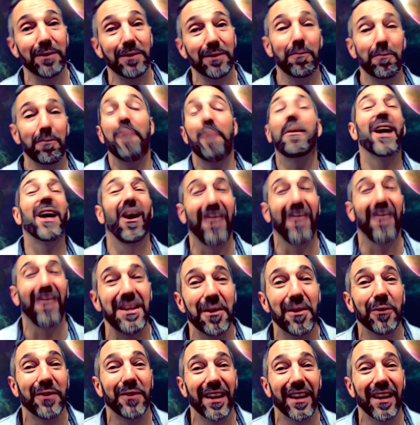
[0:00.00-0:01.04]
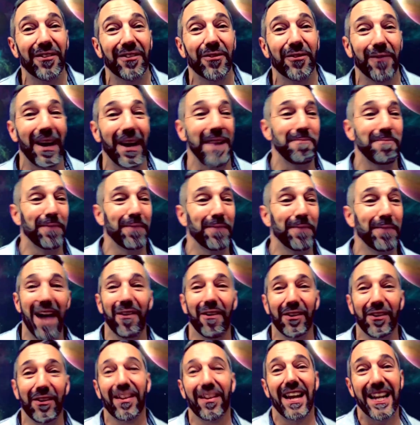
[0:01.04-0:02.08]
Well, we already knew this, right? But now
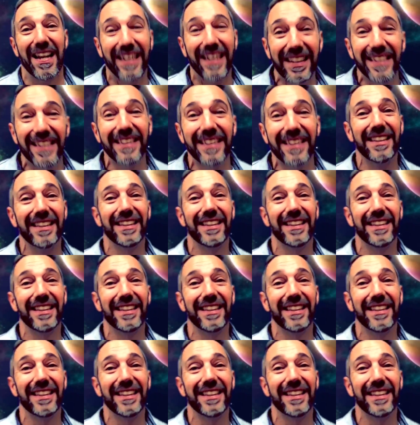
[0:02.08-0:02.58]
it's like